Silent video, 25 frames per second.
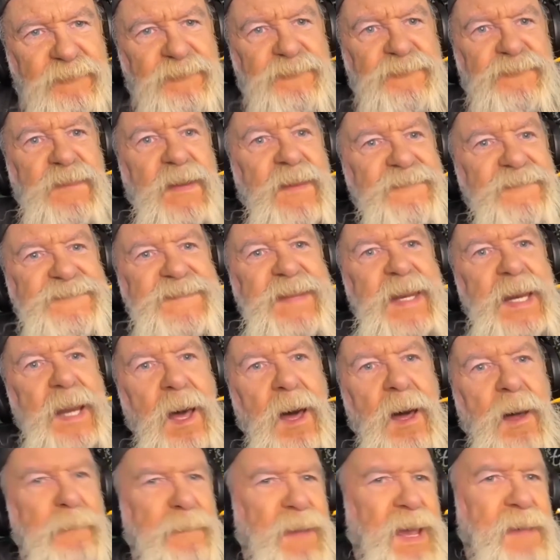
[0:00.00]

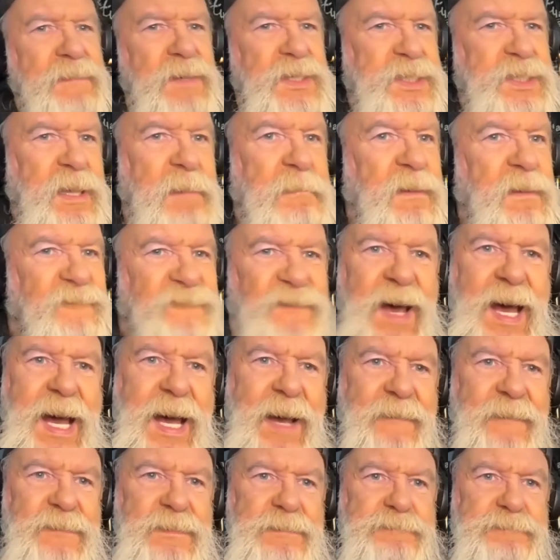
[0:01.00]
$50, maybe
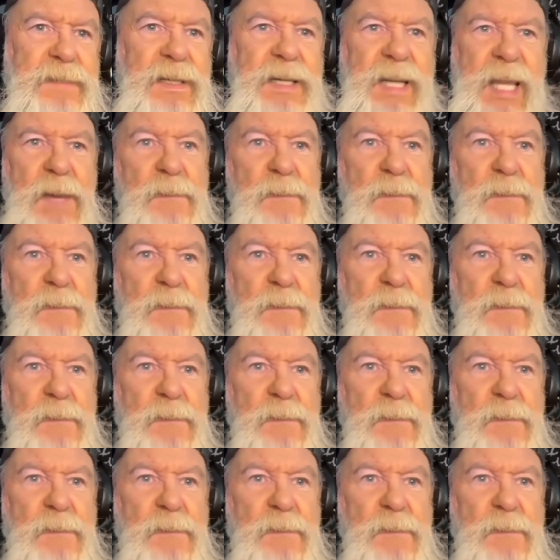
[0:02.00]
$75. But he